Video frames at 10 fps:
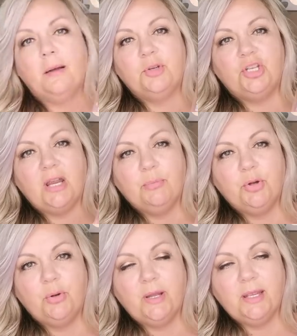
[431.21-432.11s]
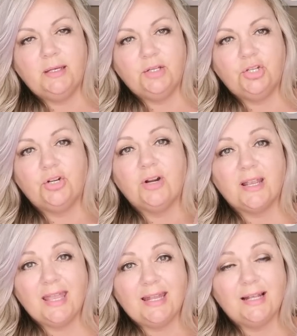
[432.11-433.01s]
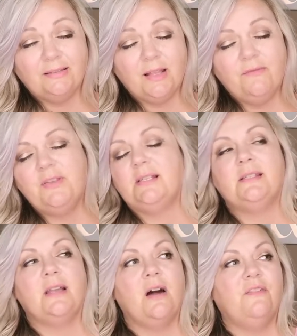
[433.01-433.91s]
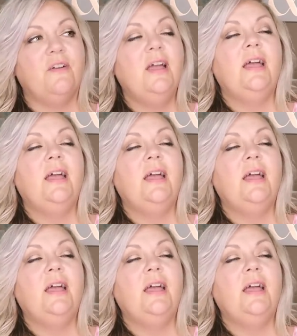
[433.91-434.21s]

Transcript: shampoo and conditioner. Again, love this stuff.